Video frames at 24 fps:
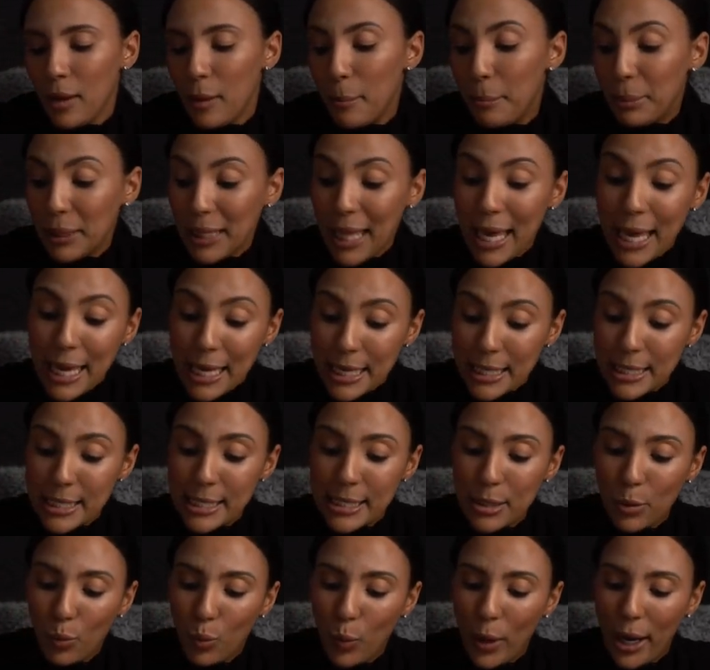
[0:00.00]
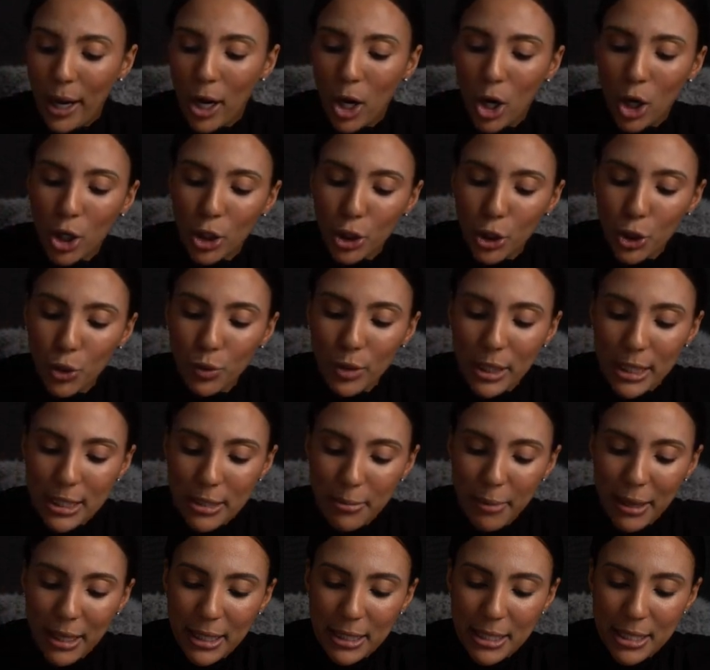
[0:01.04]
place where you need to
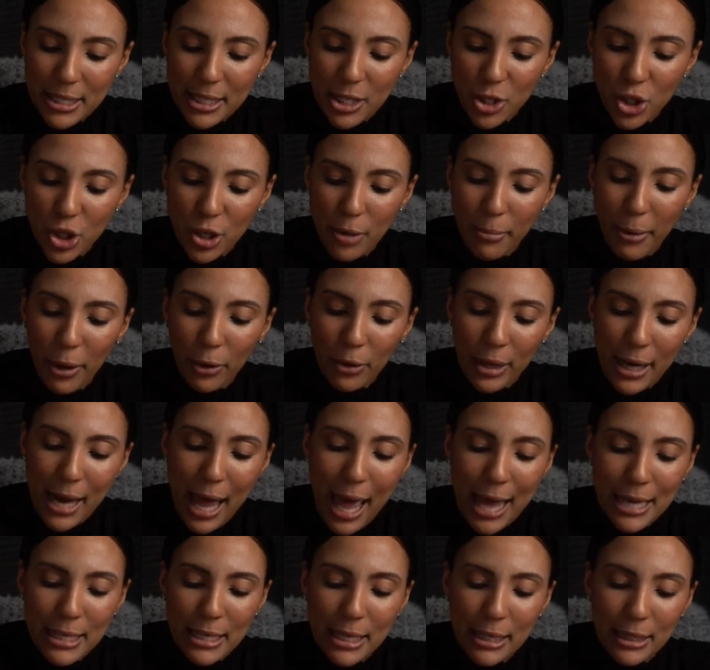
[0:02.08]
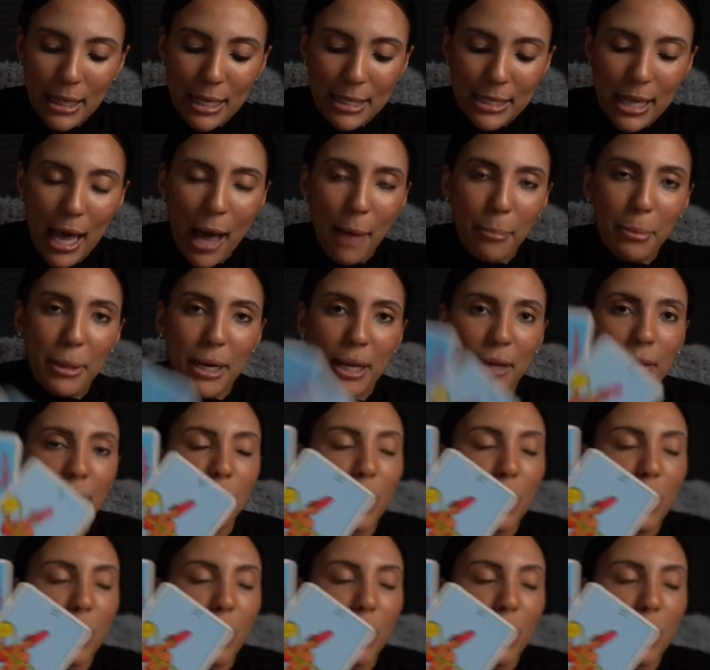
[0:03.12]
make a decision about an ending that's happening.